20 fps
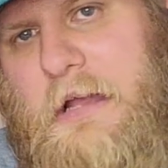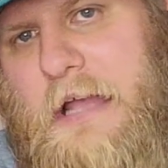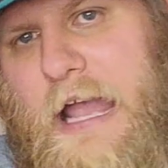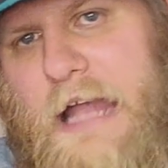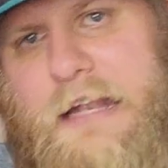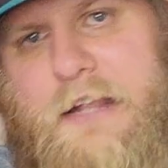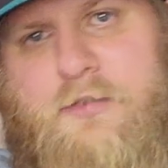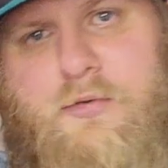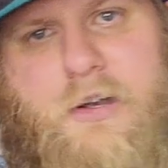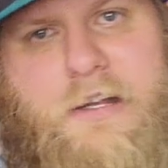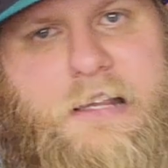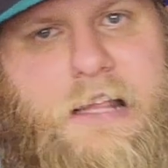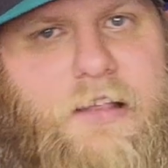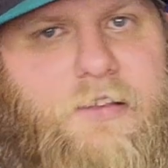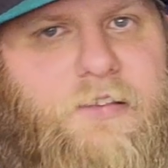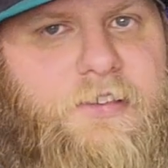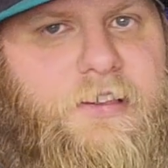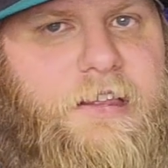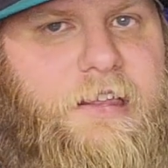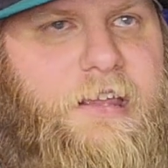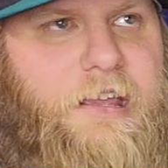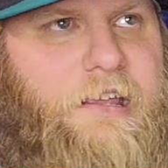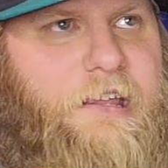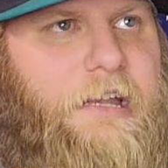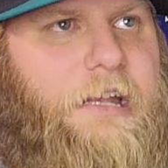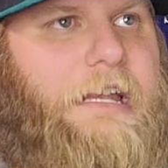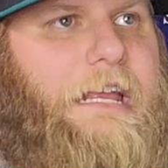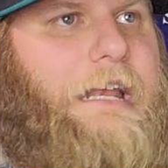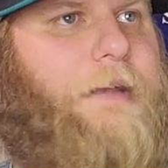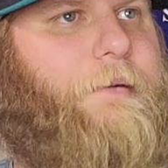It is what it is. You,
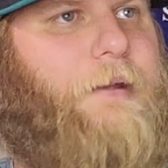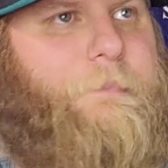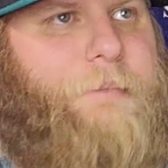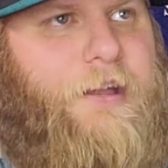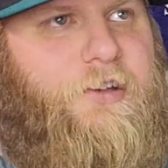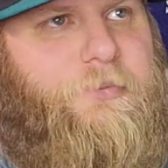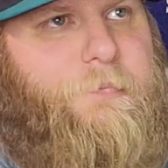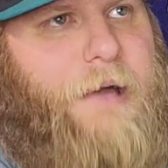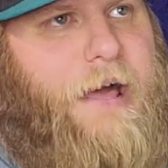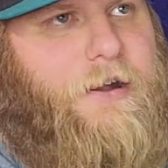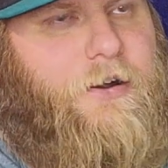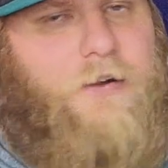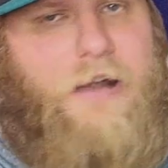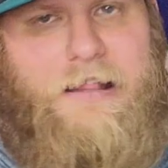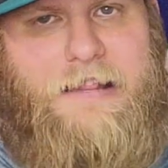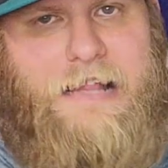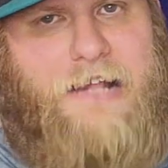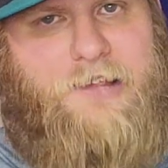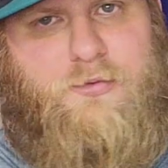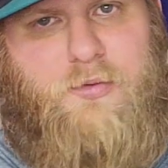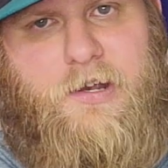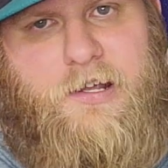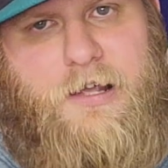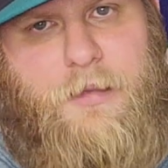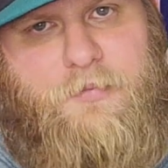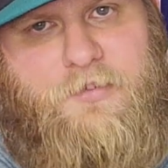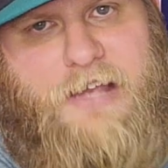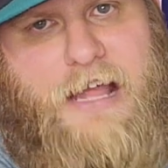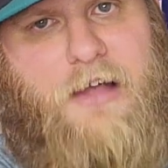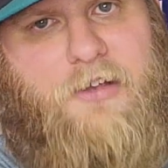you need him to pitch better, and that's what it
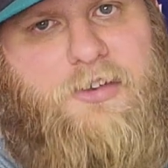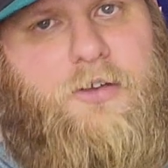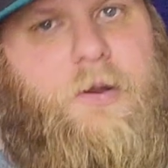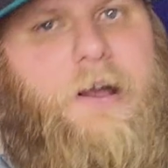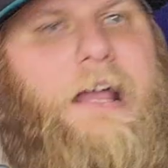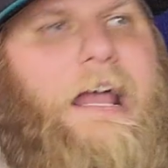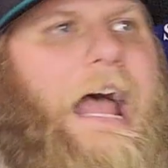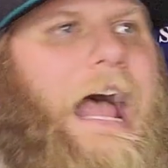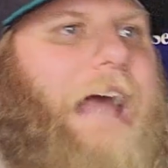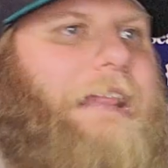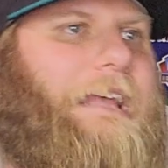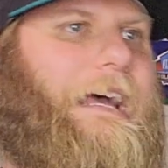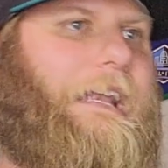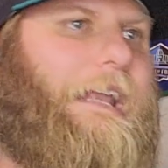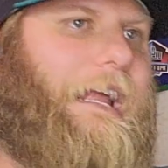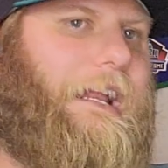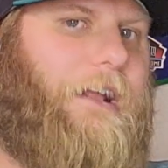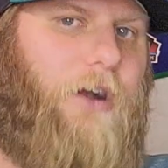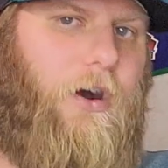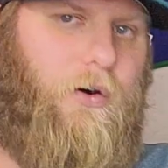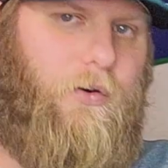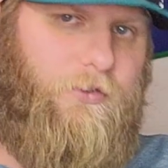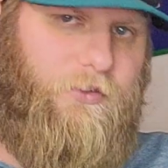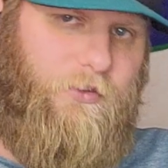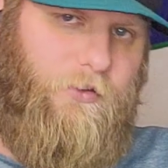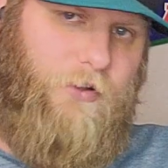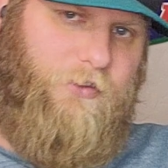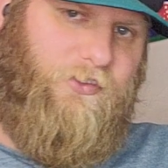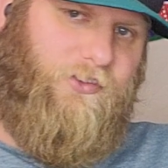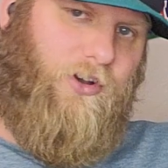comes down to. And then it
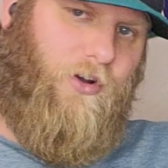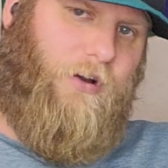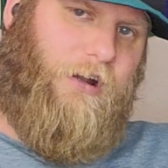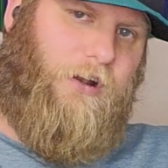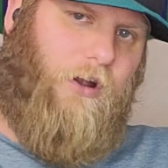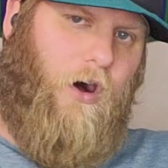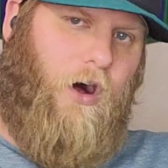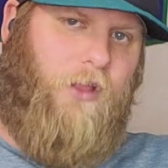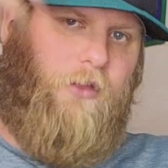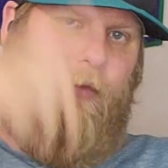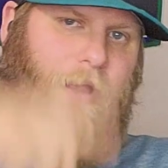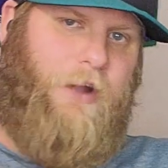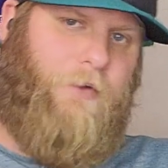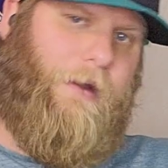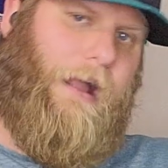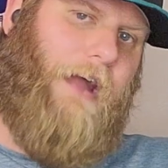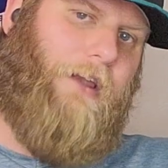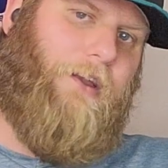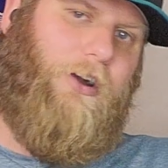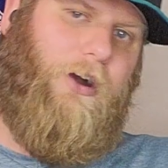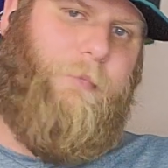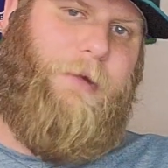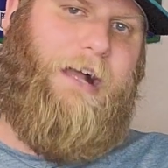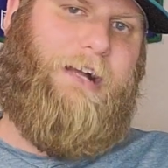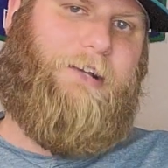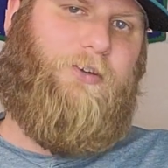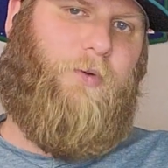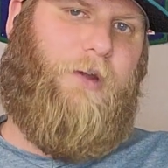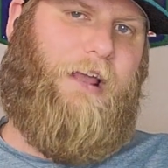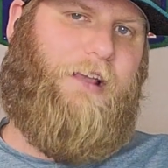goes, let's turn it all the way around and go
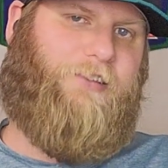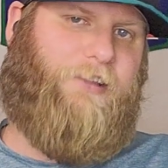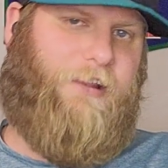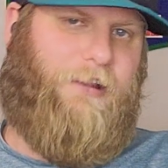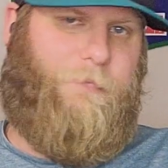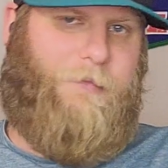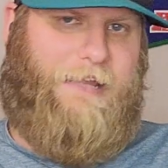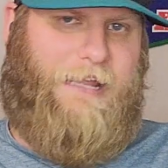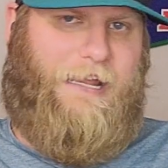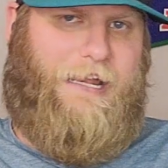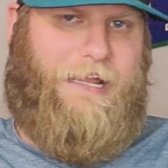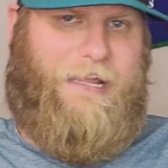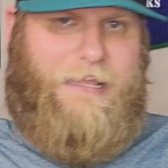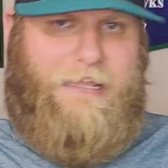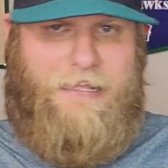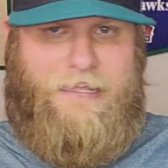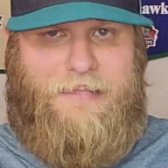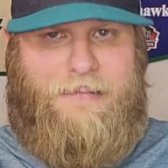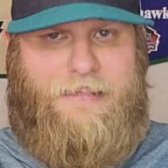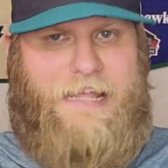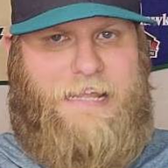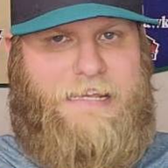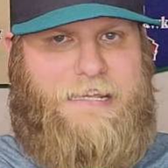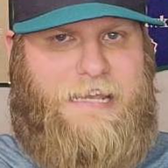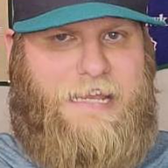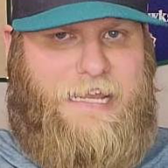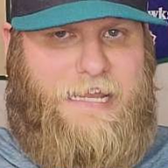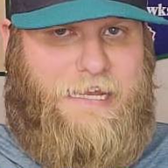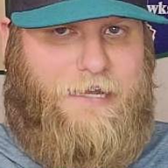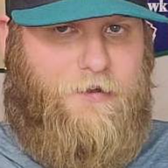back to what I said in the beginning. They
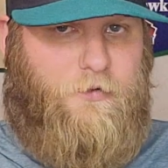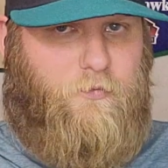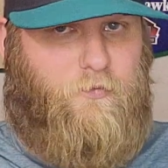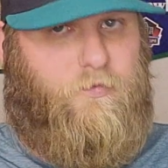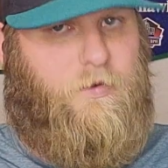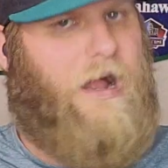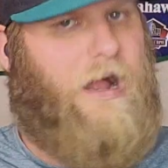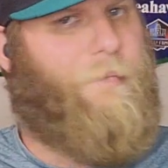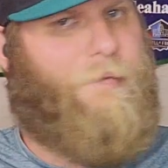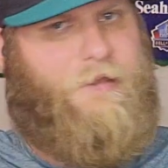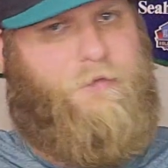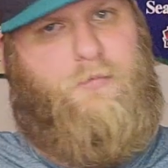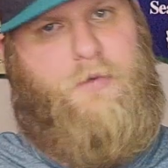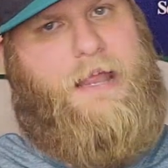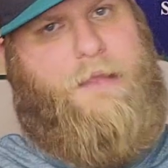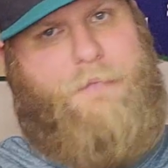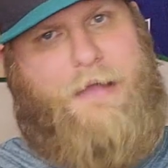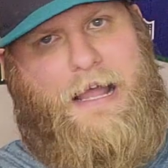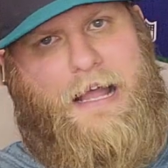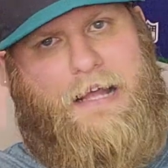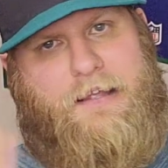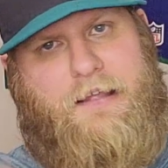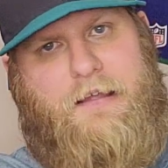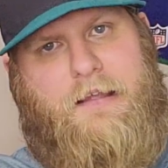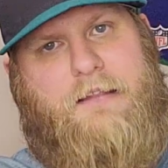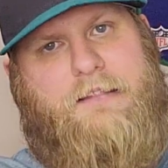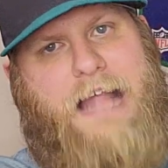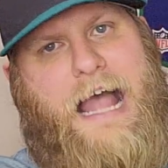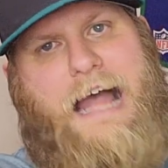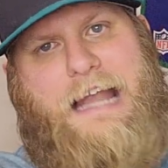need Robbie Ray back.
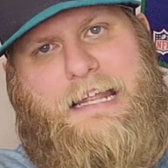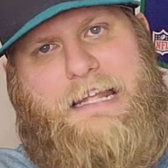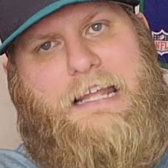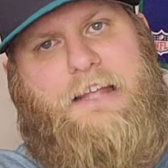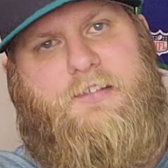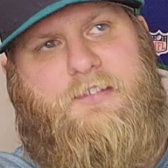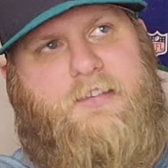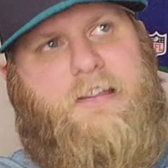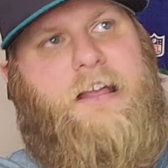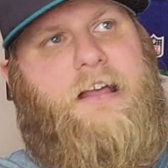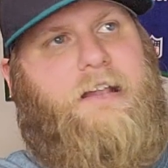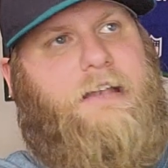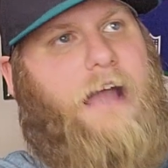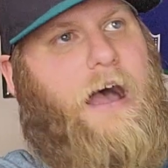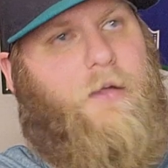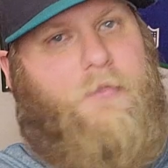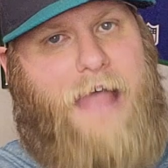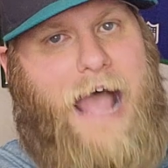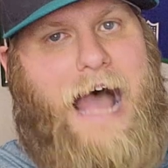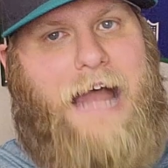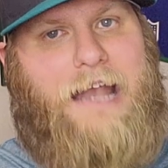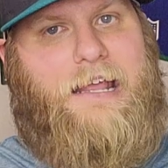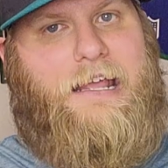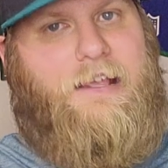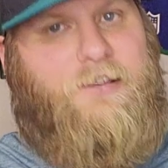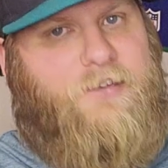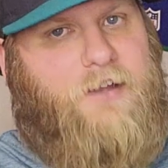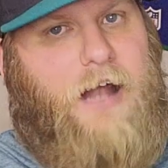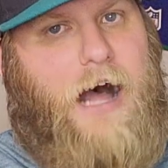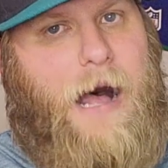That is, now that
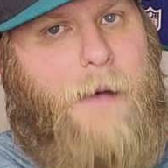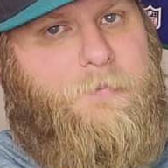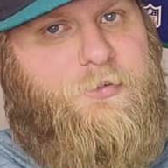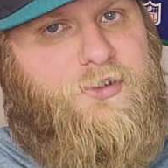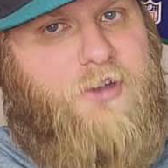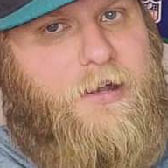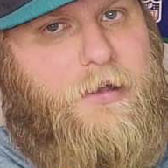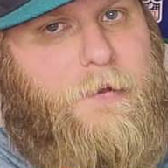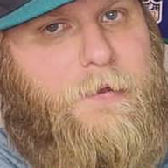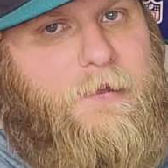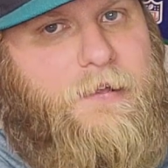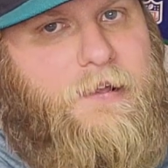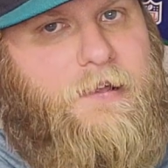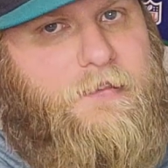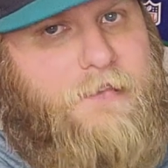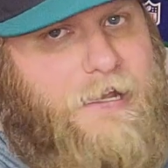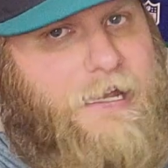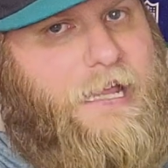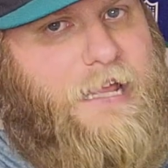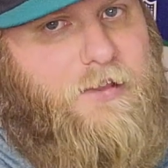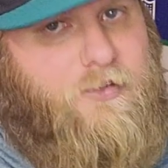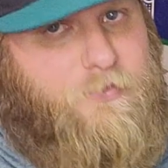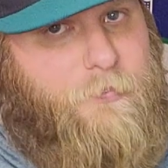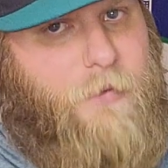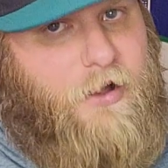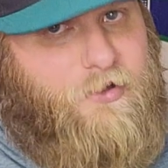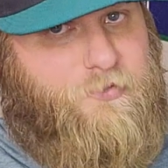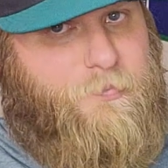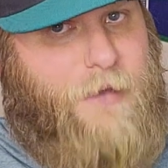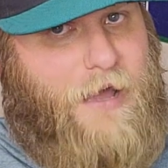is an option that is
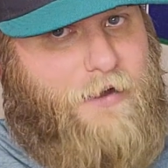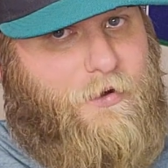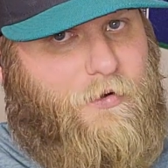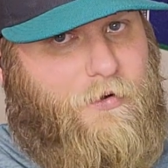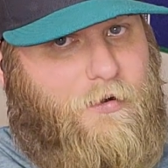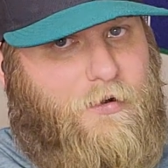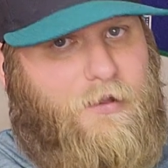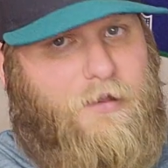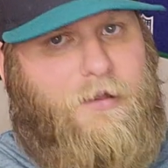much better.